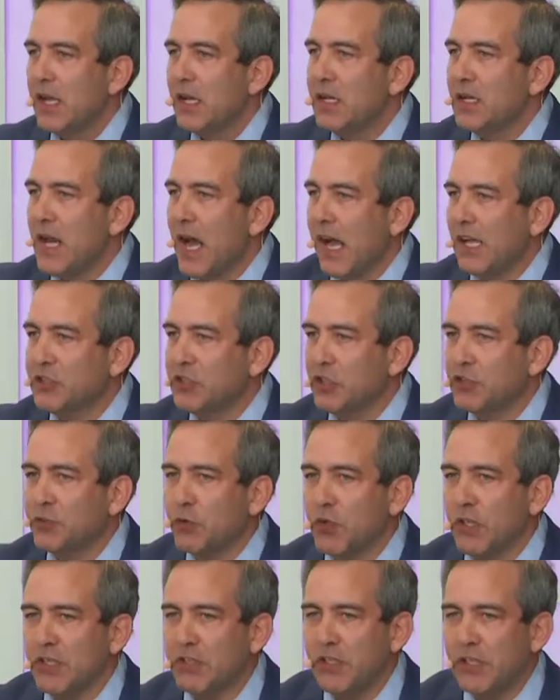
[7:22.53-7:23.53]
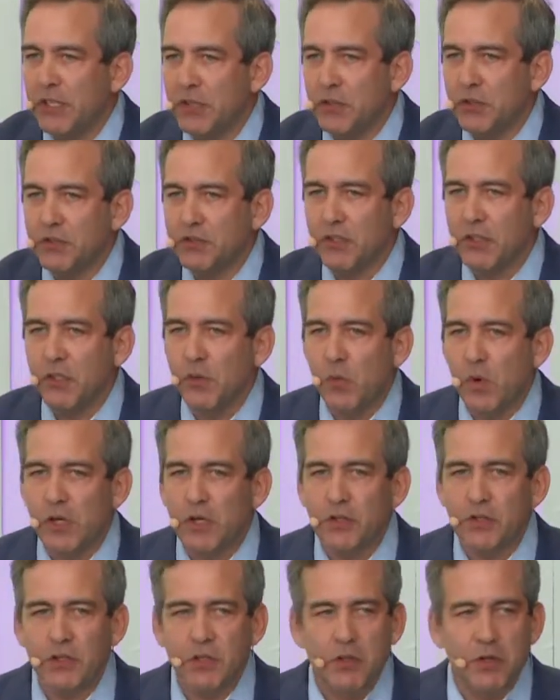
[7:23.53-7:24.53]
not just for the deals that you
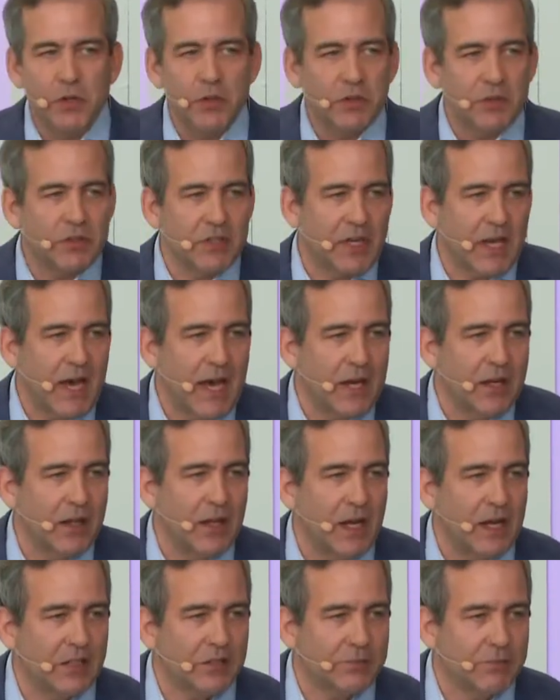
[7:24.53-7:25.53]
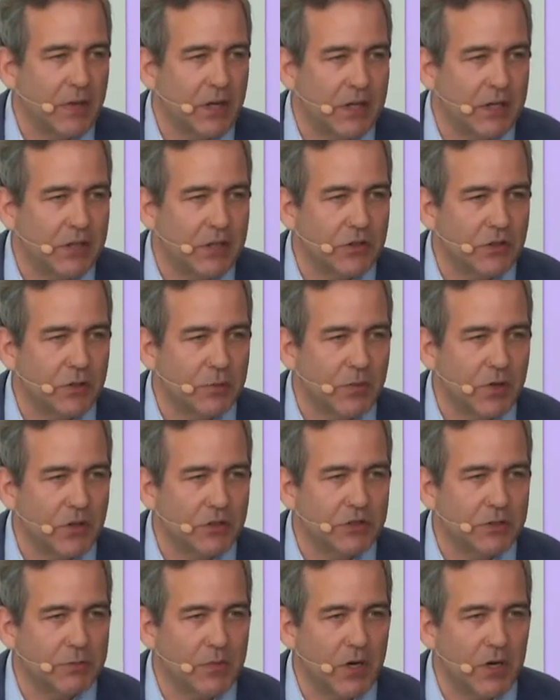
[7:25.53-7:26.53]
want to do to catalyze money into
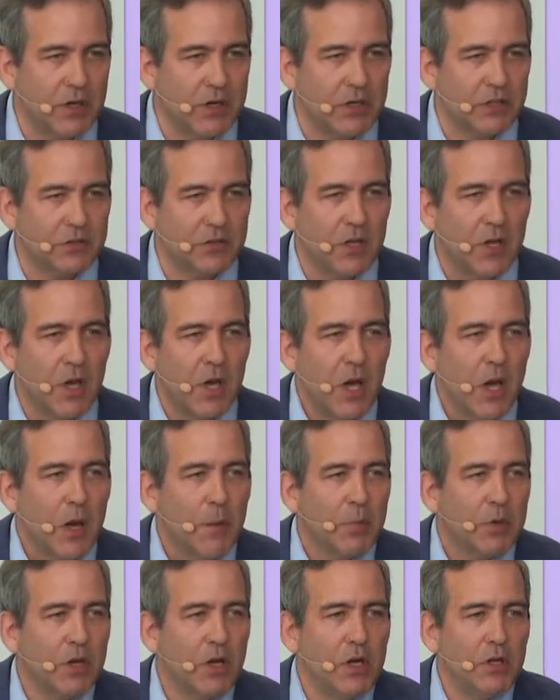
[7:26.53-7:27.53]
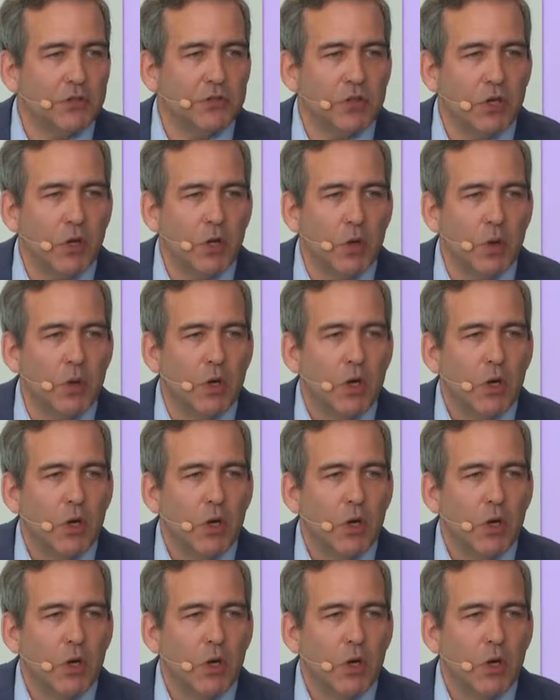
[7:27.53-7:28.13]
emerging markets, but also